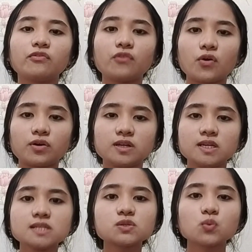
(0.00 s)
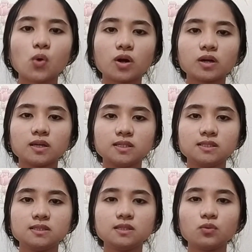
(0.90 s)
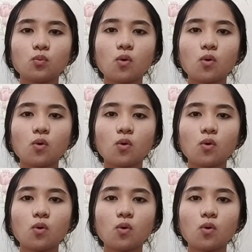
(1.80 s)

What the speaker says: for his work in the